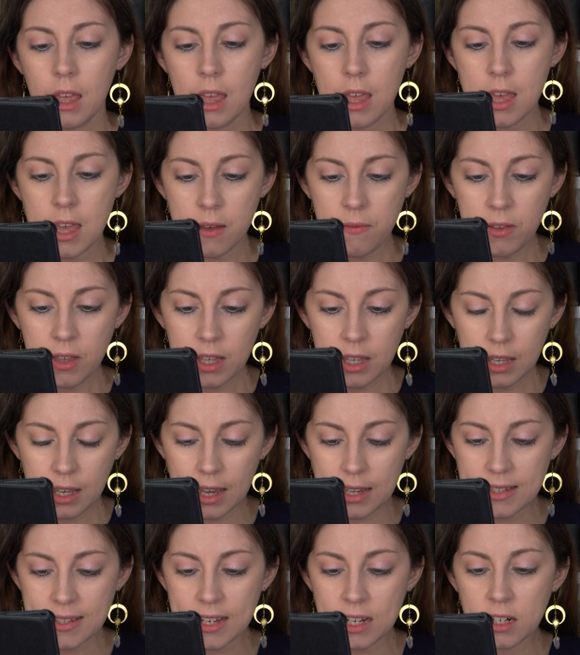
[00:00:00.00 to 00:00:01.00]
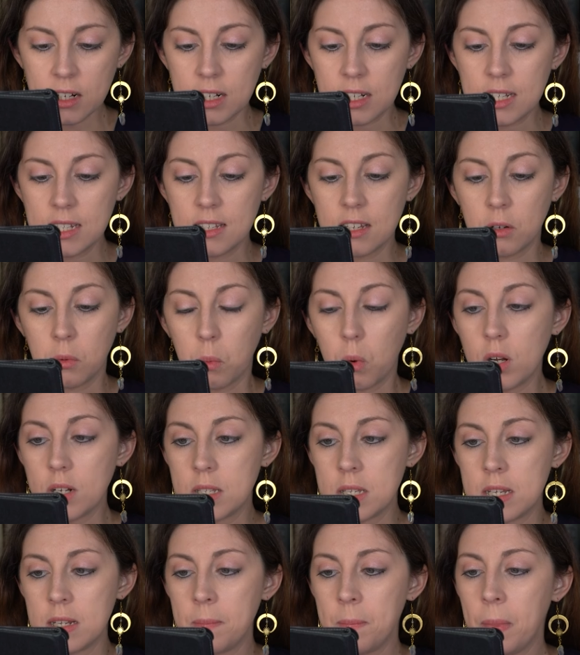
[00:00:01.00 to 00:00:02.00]
Eva Casara is
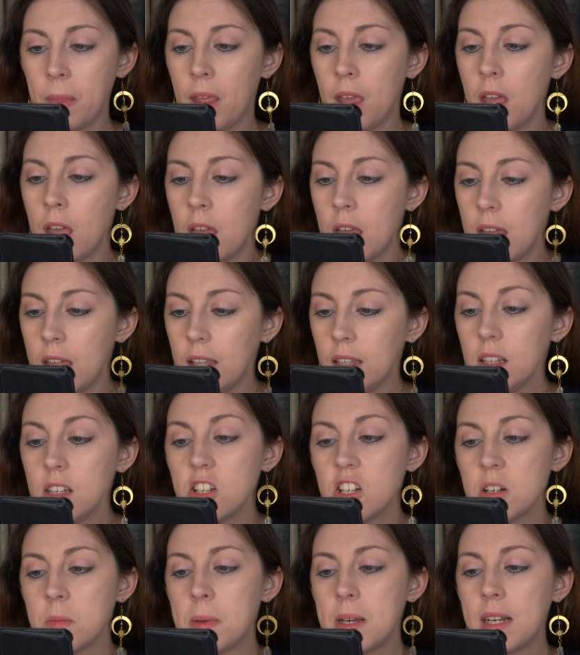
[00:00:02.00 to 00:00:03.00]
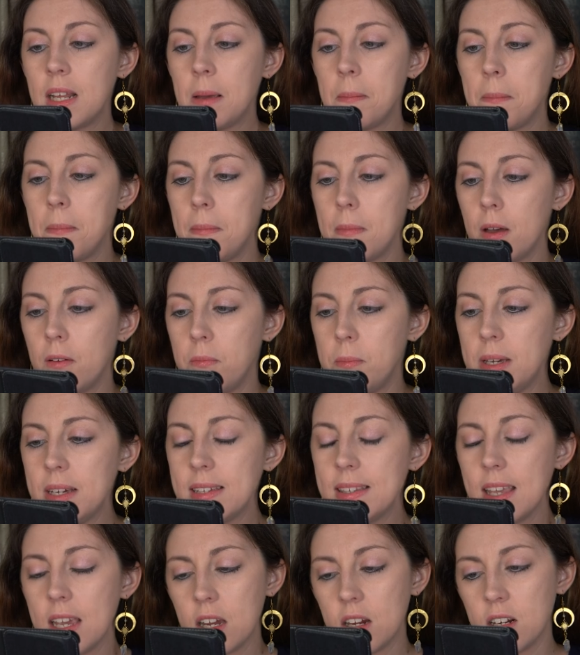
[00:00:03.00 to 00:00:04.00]
unwanted. Illegitimate and of
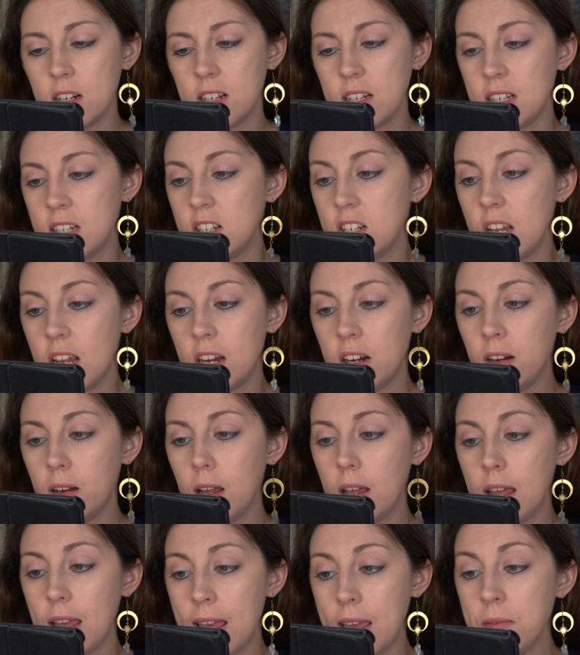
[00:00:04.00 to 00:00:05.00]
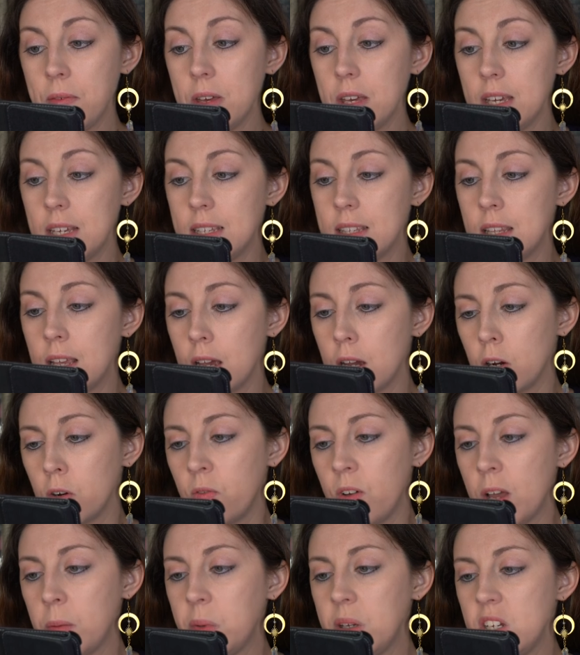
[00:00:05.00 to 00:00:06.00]
mixed heritage, Eva is her
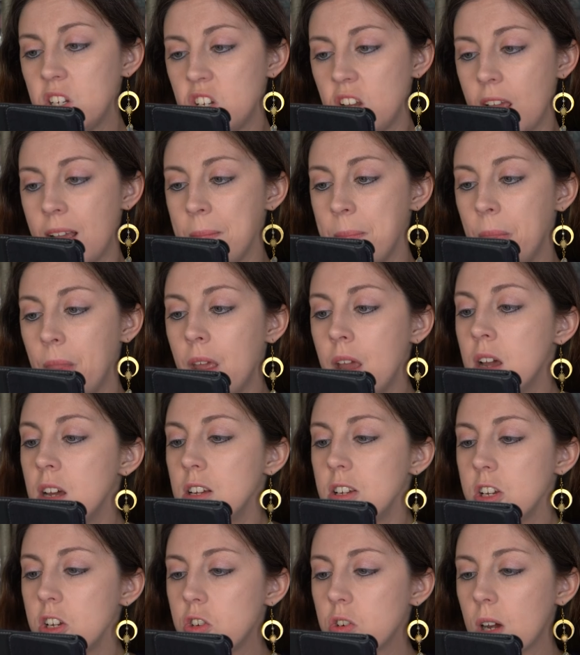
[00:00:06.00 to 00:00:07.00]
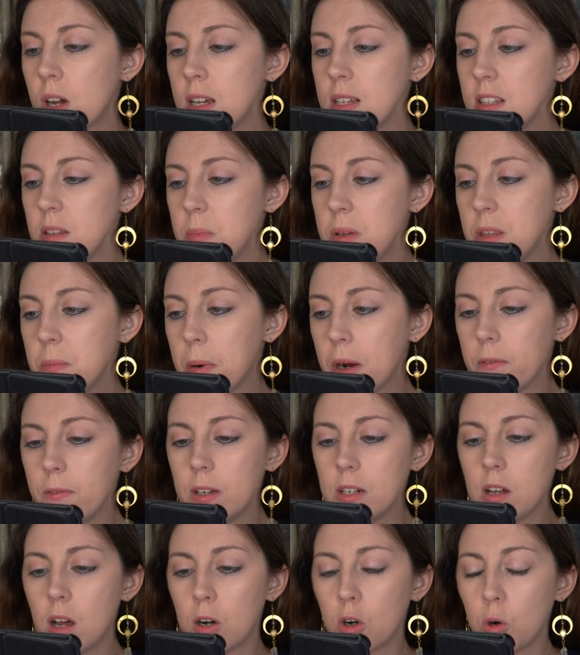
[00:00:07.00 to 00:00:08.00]
family's shame. She tries to be the
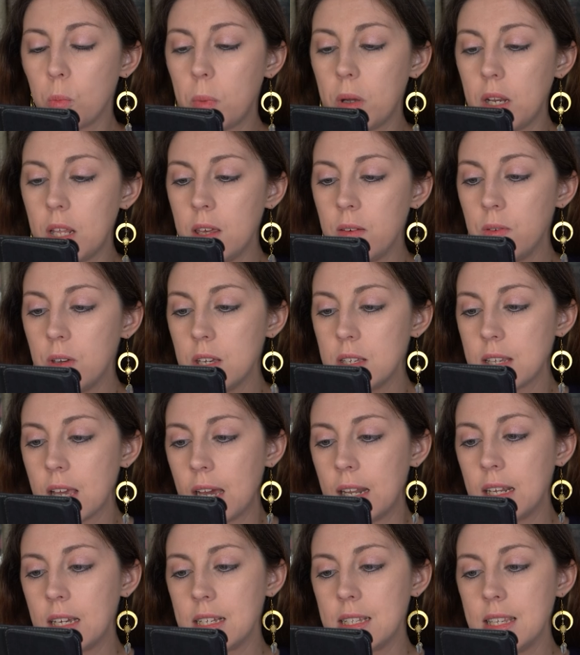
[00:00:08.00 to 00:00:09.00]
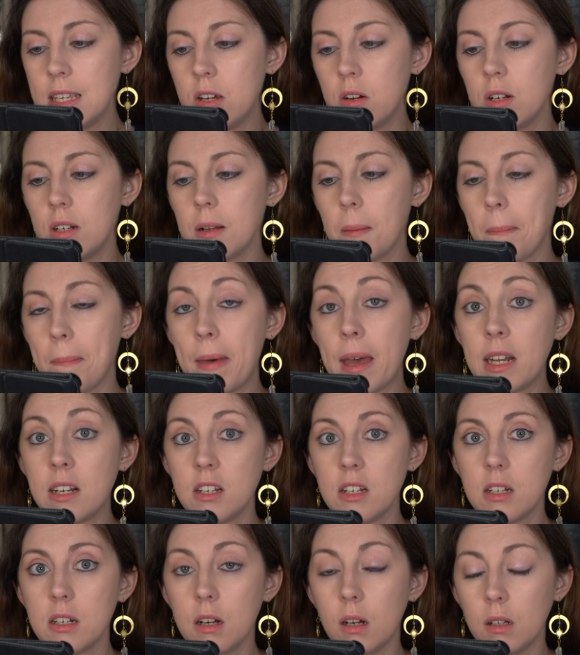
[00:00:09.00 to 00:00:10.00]
perfect daughter, but Eva is hiding a secret.
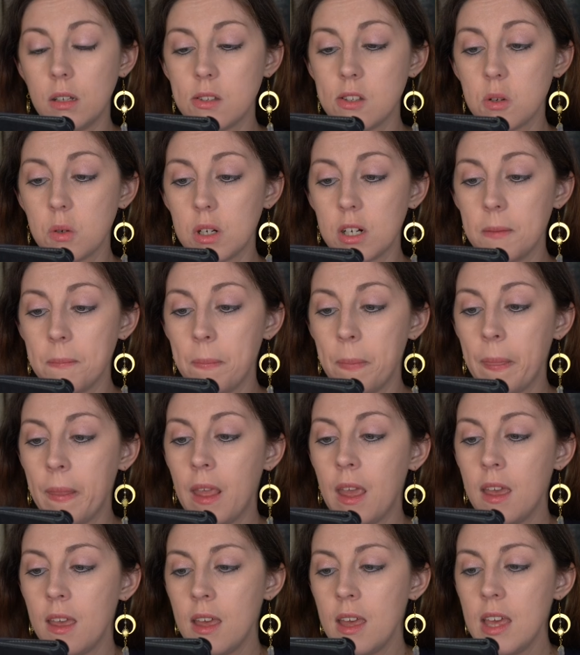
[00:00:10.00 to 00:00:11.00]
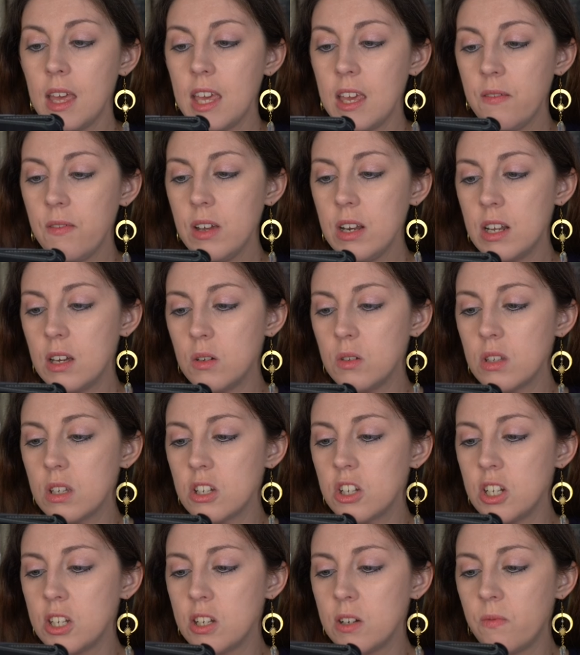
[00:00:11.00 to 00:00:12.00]
Magic calls to her. Eva knows
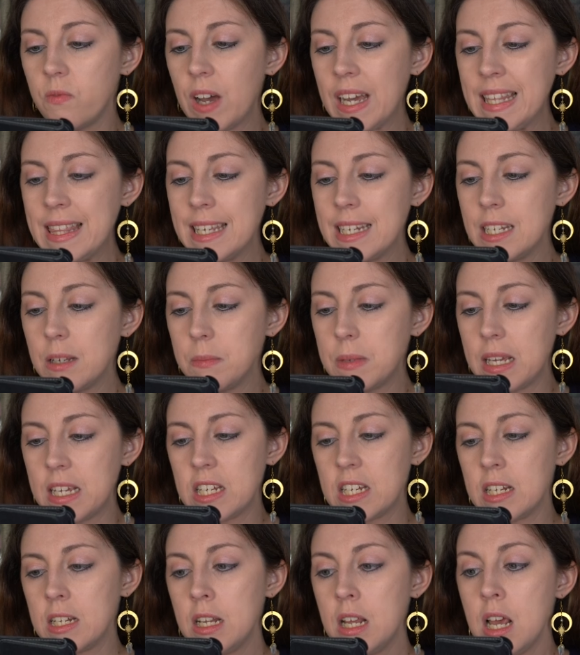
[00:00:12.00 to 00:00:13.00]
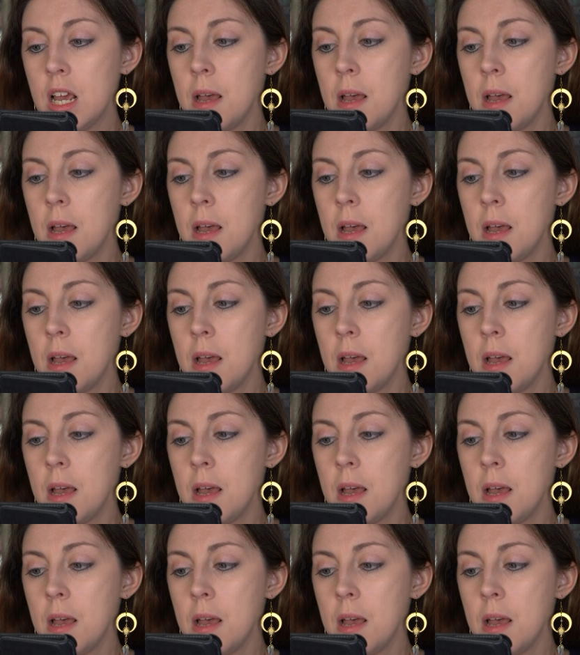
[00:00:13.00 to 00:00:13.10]
she should fight the temptation.